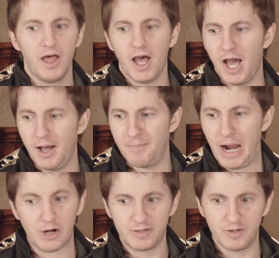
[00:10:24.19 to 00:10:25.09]

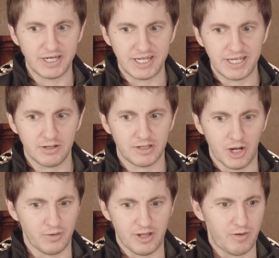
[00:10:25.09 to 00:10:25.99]
Our community,
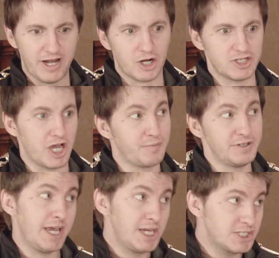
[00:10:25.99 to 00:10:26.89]
they're writing our
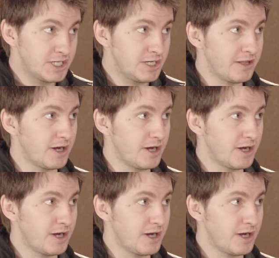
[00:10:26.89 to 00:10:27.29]
documentation,